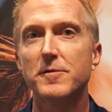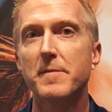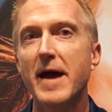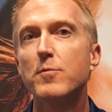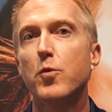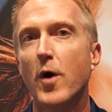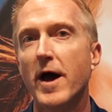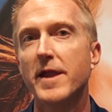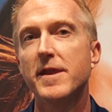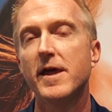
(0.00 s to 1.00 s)
Meb
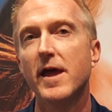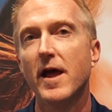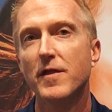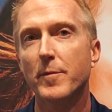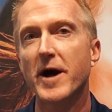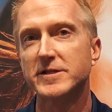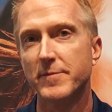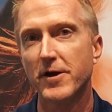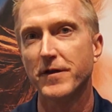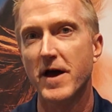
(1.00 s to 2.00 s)
won the Boston
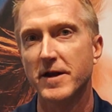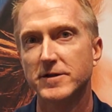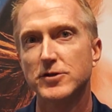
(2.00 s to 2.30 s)
Marathon in